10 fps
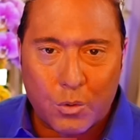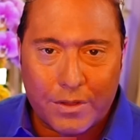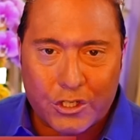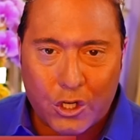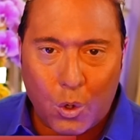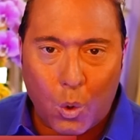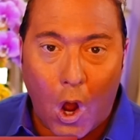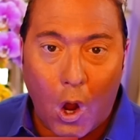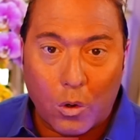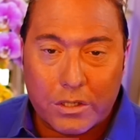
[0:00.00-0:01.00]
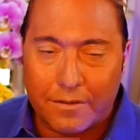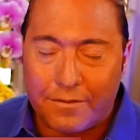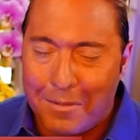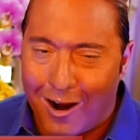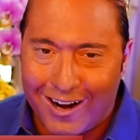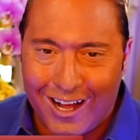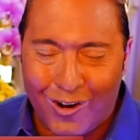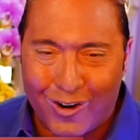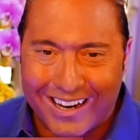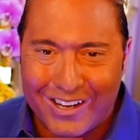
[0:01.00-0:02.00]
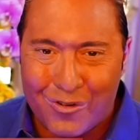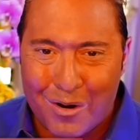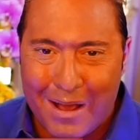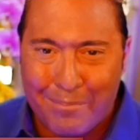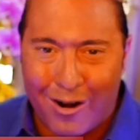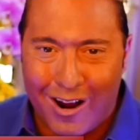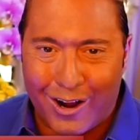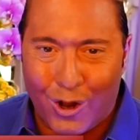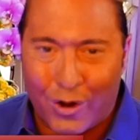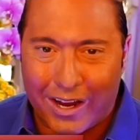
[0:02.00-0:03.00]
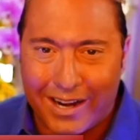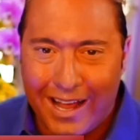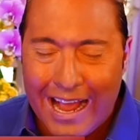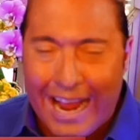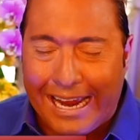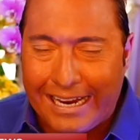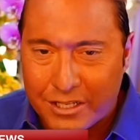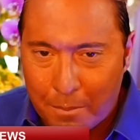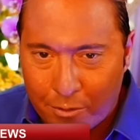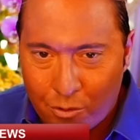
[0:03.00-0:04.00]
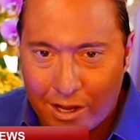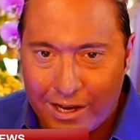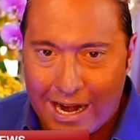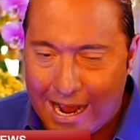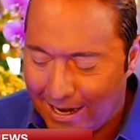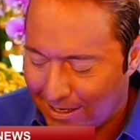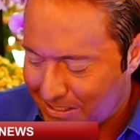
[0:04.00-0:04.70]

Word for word: first with this quote from Art Hogan. You remember Art Hogan. He is a brilliant